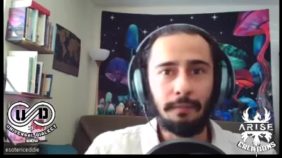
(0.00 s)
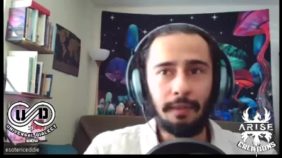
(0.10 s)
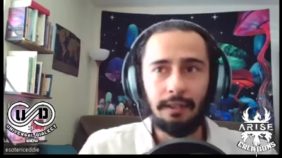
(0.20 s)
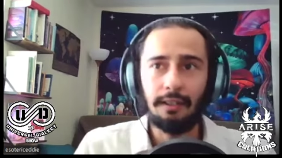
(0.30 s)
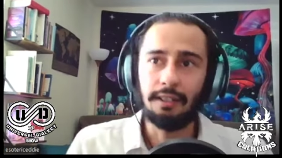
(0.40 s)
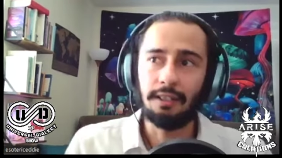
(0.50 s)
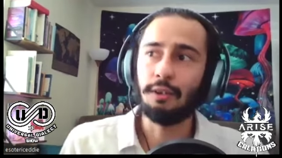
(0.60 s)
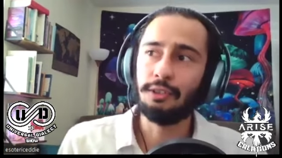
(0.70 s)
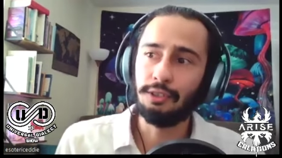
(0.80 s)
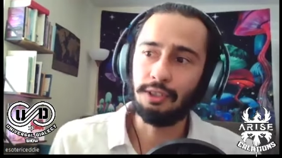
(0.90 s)
my you know
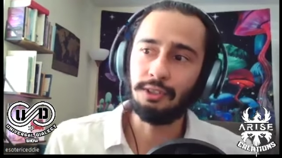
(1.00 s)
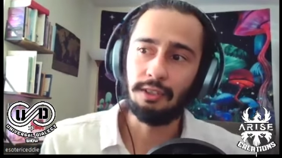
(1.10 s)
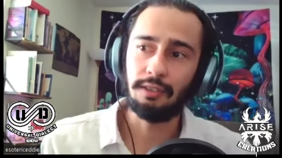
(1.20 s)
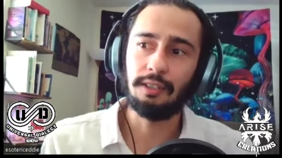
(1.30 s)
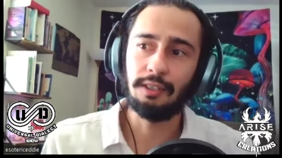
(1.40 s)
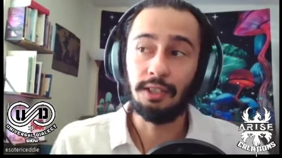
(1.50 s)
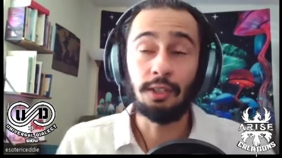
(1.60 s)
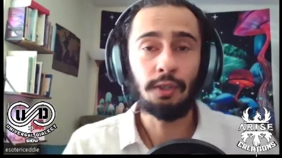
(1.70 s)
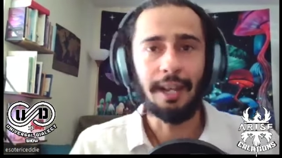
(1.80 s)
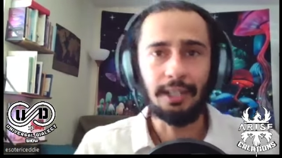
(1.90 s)
is is, is to
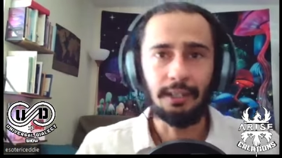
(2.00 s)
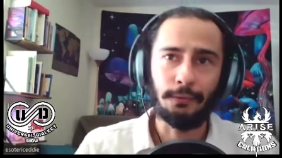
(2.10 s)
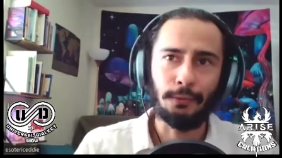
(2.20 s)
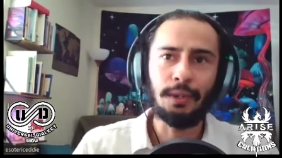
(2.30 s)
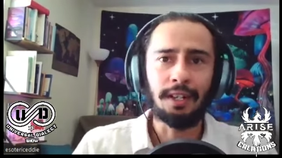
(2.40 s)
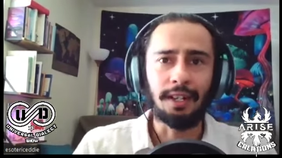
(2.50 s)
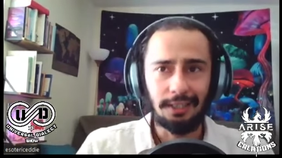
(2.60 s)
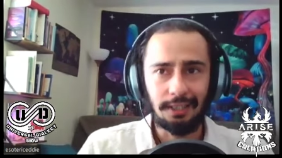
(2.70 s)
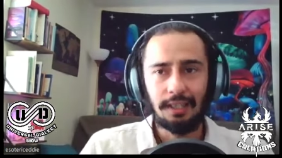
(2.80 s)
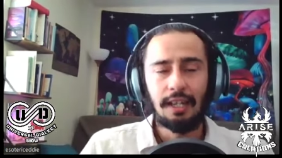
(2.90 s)
do that to free
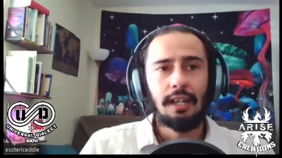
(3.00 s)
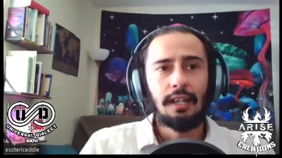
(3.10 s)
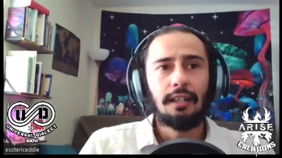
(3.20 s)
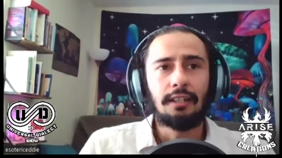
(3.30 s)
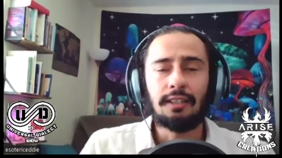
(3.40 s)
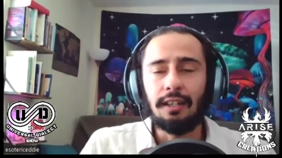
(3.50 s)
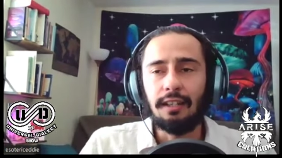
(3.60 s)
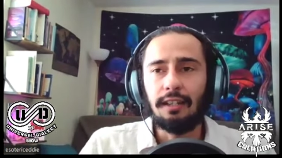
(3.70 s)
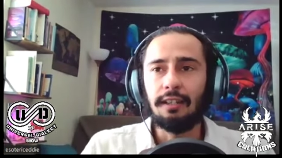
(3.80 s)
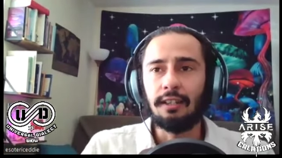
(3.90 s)
us so,
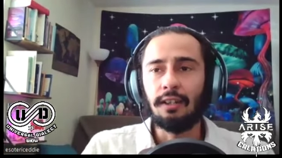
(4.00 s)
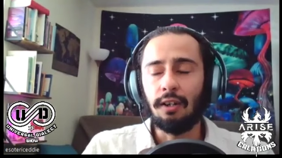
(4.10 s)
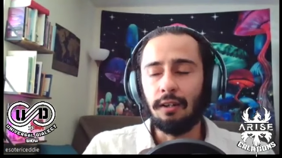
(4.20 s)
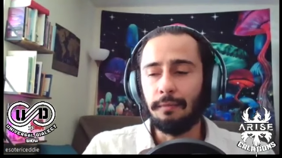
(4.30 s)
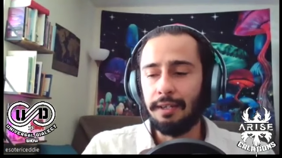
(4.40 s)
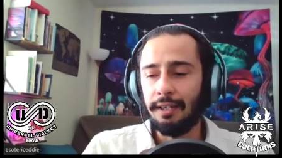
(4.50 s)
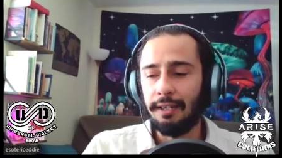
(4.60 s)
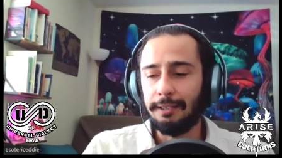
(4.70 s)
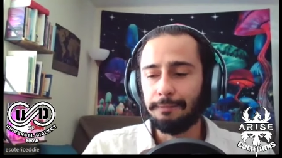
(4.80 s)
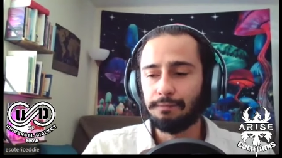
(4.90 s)
you know but
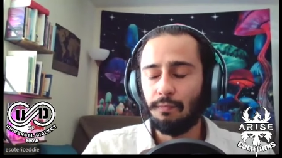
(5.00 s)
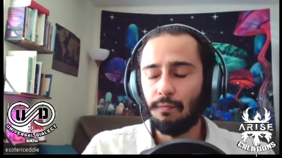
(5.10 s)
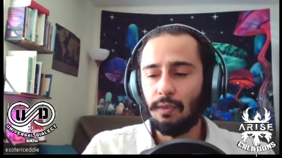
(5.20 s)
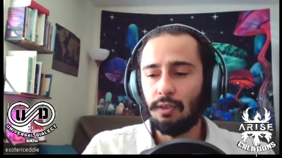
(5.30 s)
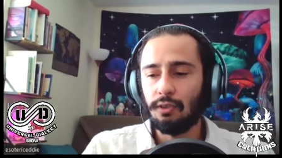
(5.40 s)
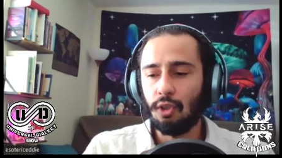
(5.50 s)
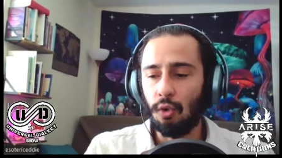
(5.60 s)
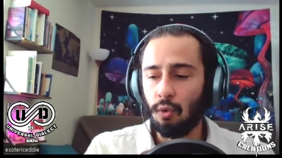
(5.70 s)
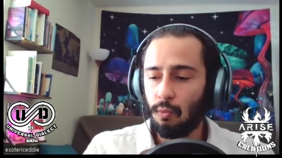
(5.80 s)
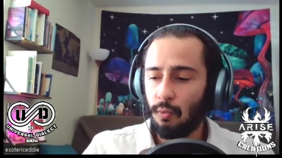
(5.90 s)
uh
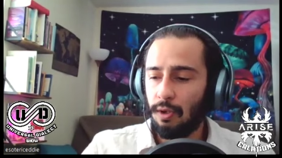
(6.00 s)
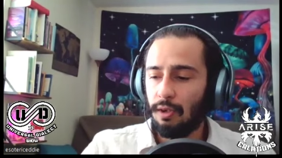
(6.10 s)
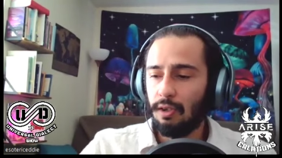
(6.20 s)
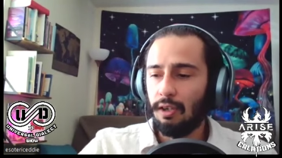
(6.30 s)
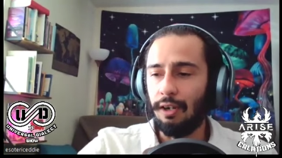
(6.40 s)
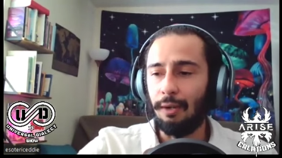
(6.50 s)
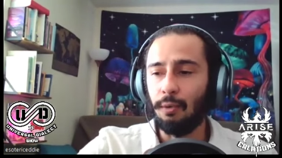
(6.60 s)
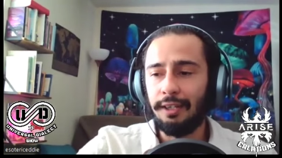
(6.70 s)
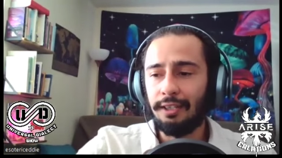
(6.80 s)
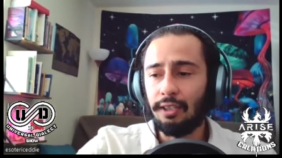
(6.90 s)
so all right
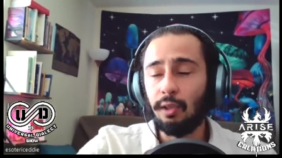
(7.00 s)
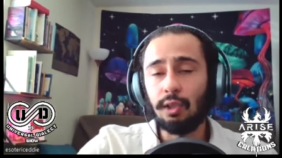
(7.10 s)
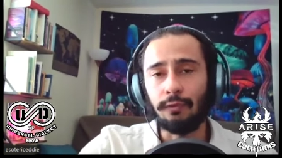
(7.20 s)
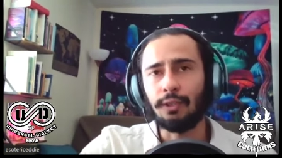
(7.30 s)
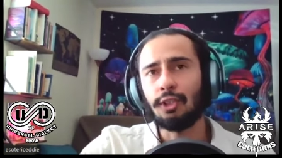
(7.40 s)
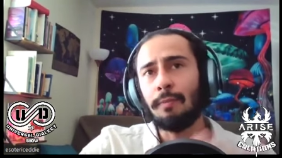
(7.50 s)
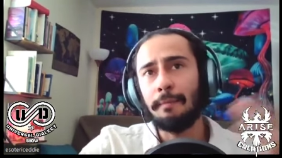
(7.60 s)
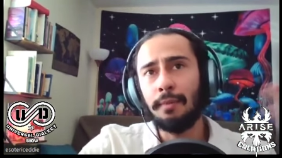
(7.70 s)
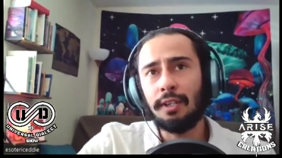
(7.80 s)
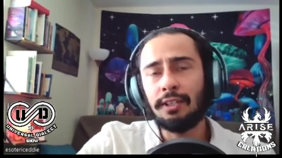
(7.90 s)
we'll get into lucifer so my
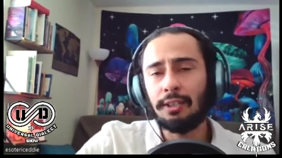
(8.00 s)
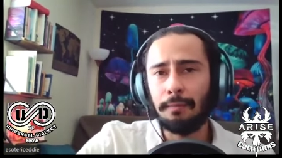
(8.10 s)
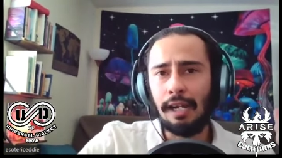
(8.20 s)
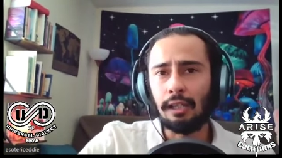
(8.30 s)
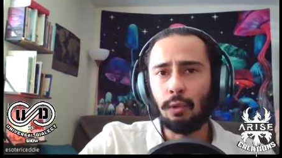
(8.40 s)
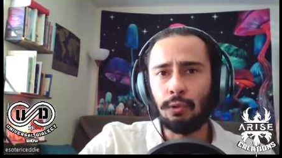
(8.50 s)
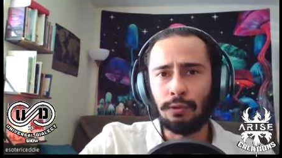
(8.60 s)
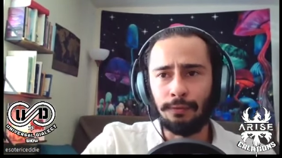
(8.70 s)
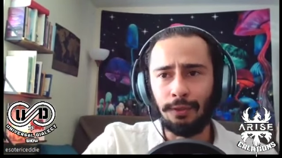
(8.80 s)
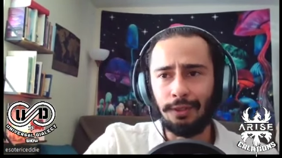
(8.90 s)
book is about
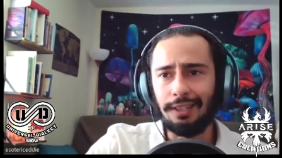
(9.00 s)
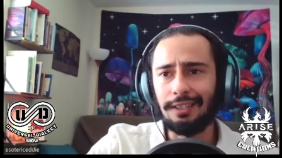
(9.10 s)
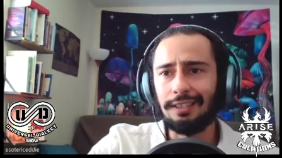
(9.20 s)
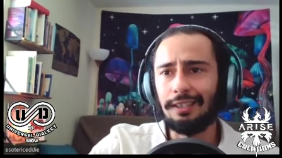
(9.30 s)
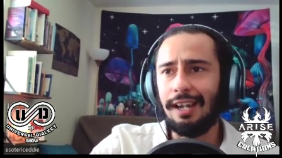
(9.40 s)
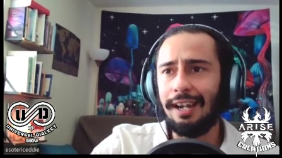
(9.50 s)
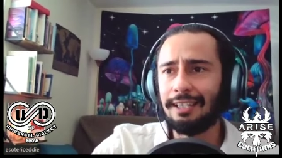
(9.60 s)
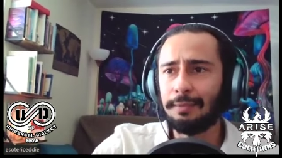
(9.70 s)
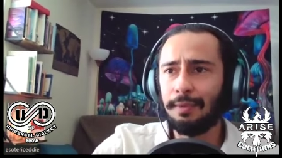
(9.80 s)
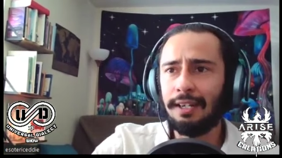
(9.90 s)
lucifer it's i
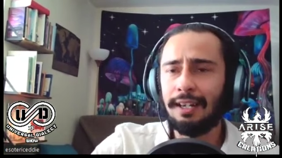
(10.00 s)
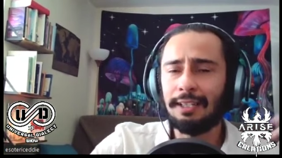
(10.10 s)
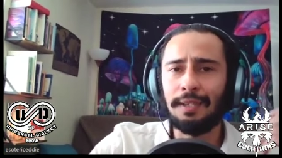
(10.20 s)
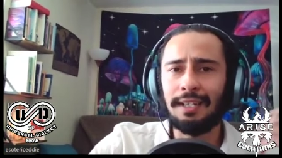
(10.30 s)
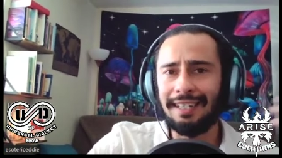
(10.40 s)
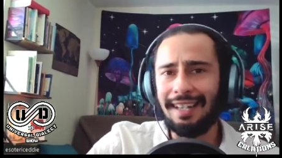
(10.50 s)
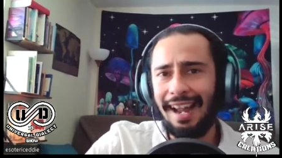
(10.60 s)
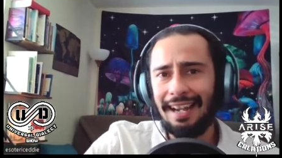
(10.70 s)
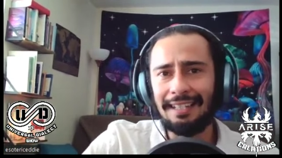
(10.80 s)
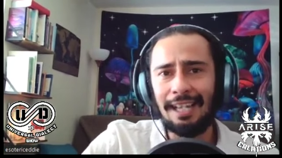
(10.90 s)
explain it as being an
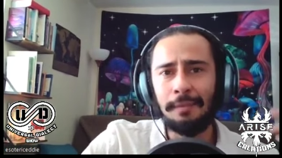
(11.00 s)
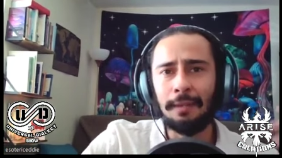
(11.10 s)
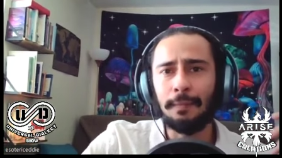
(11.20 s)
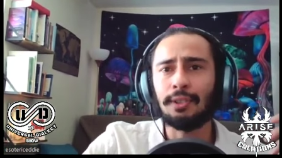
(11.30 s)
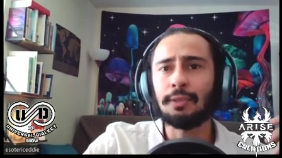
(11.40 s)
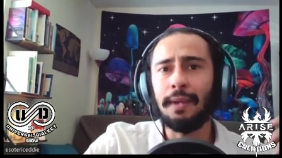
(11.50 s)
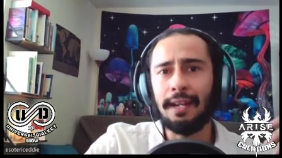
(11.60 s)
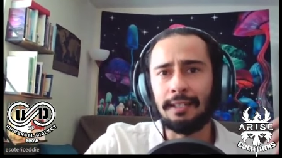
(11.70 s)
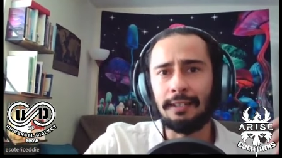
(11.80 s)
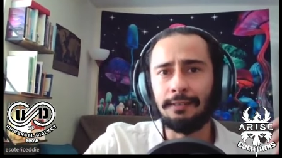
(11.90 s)
academic
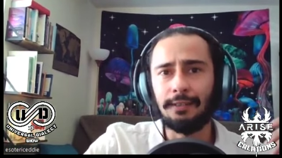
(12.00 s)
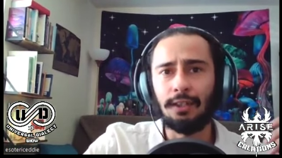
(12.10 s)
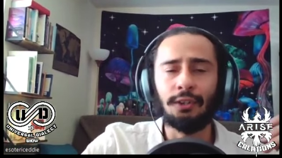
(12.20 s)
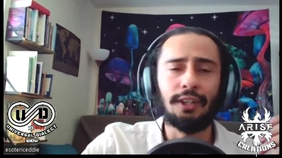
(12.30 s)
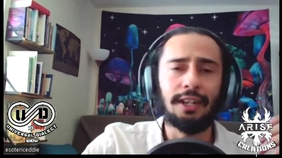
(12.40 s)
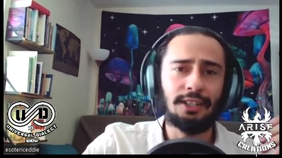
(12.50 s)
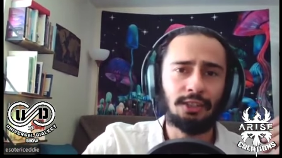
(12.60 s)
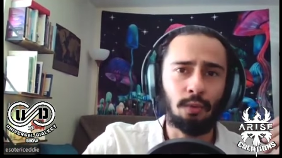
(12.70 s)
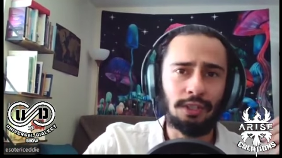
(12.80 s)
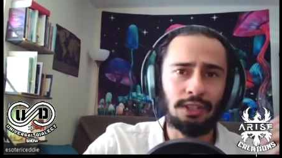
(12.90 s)
perspective on the
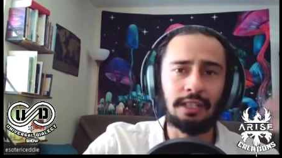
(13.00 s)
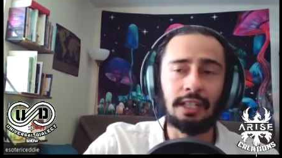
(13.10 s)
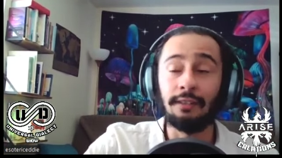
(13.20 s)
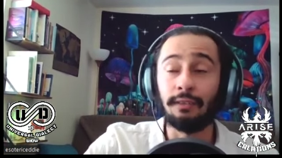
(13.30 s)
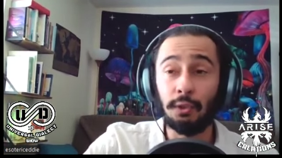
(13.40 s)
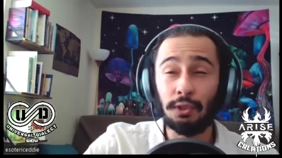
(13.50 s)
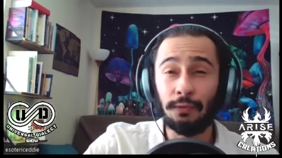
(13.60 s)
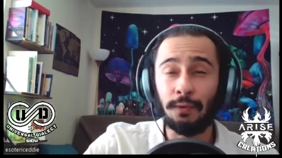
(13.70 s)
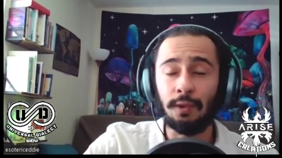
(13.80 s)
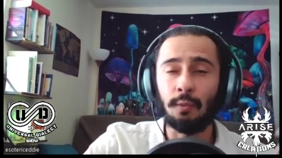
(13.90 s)
historicity of
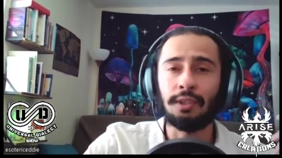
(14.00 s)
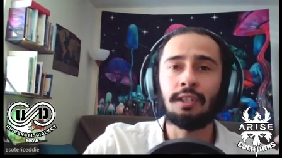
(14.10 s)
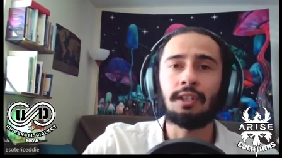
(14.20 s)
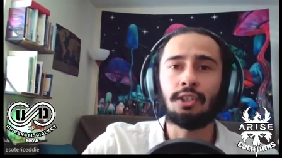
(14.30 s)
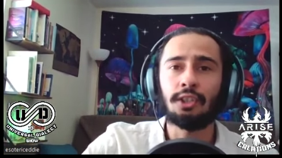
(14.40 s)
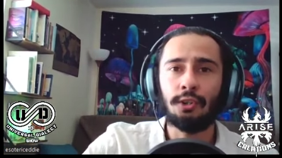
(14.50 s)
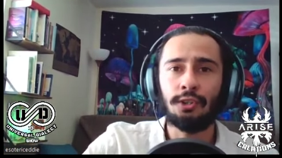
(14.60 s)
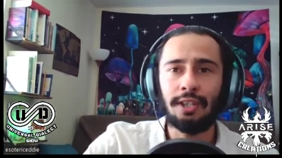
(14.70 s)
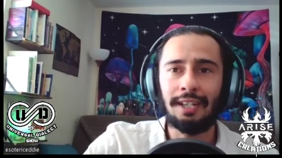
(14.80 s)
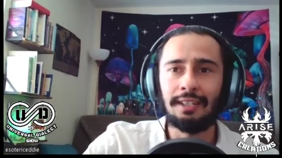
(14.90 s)
lucifer within the
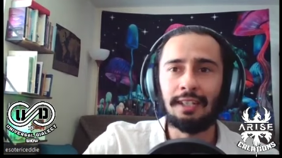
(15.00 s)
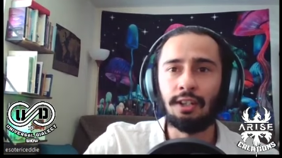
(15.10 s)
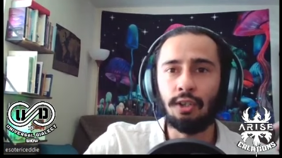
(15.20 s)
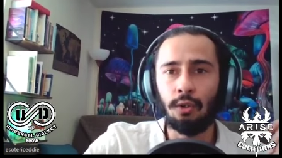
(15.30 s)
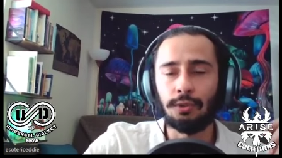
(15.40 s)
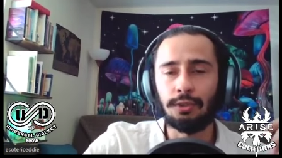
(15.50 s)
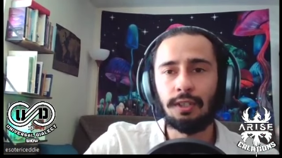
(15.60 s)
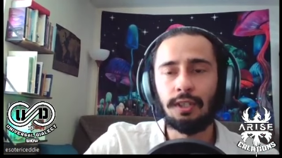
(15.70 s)
church and the occult